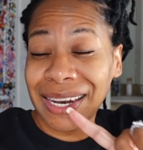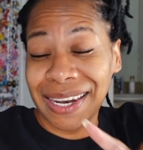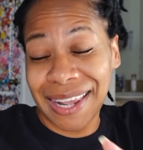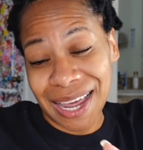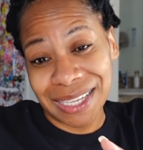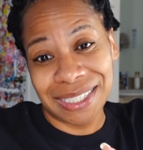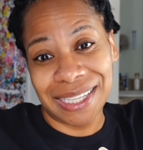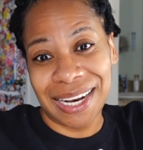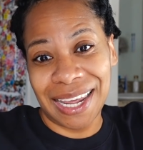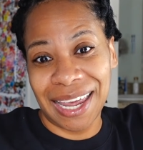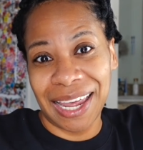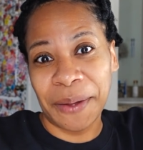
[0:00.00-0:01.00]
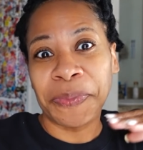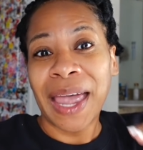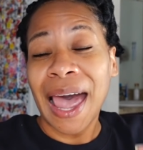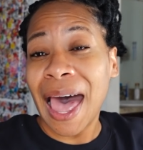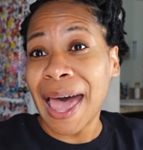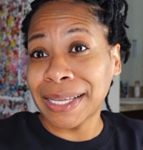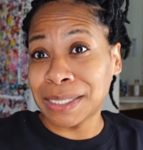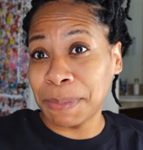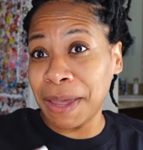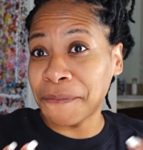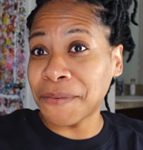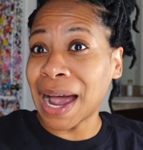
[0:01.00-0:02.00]
Destiny, asked
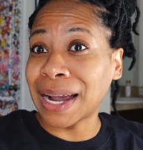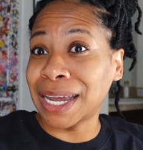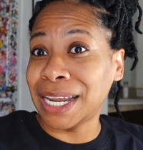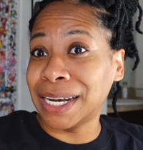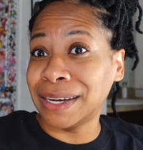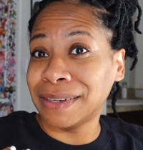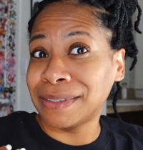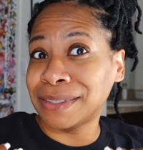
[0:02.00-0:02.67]
me if I can